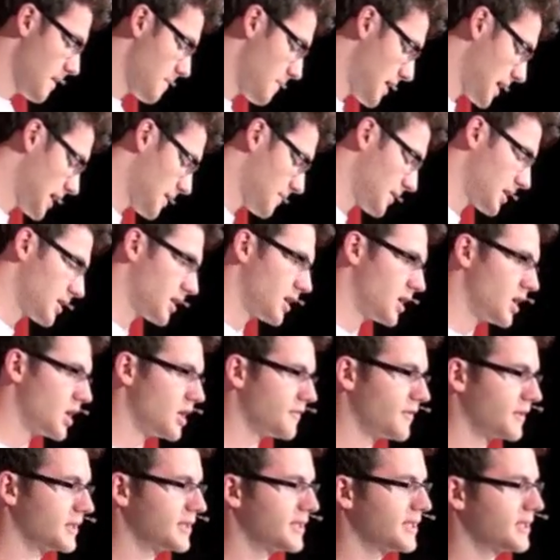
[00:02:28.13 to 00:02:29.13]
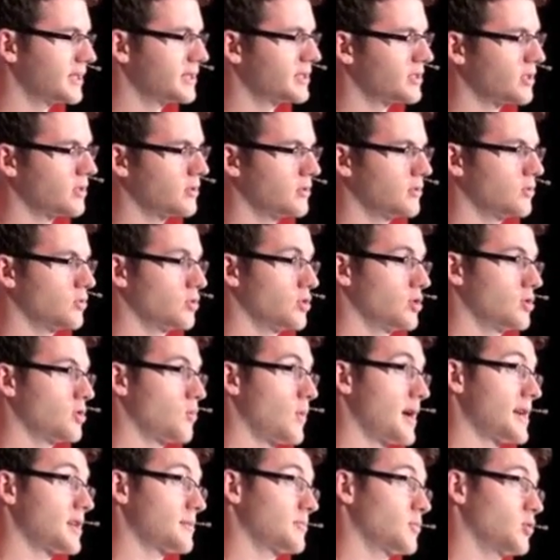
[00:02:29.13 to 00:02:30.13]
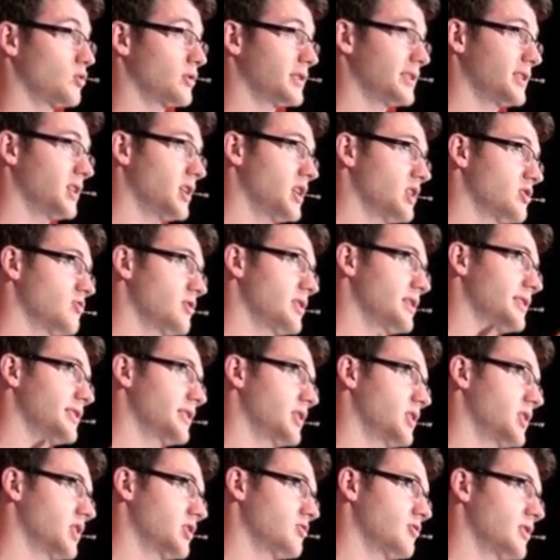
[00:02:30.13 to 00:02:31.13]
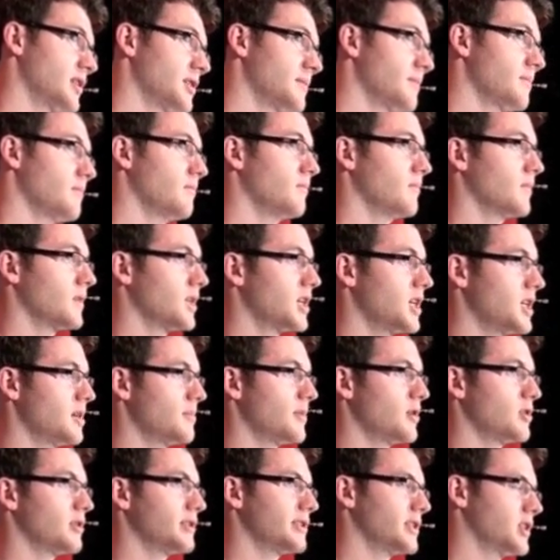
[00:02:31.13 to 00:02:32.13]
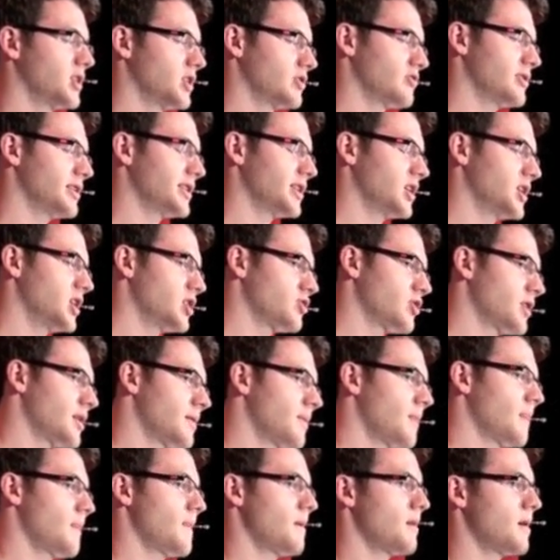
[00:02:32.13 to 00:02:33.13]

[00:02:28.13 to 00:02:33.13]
back of my calf, and since underwent more surgery, chemo, surgery,